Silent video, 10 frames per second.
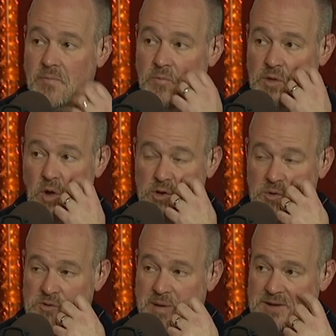With all due
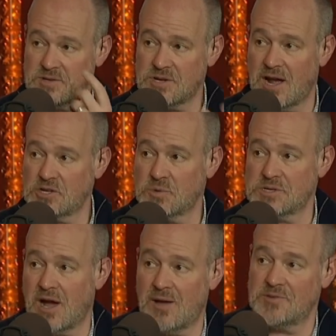respect to Joshua
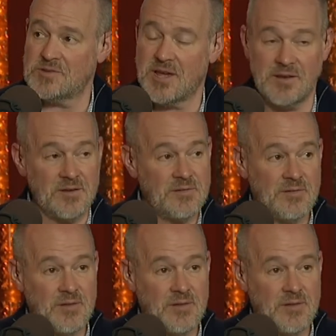Dobbs, is getting,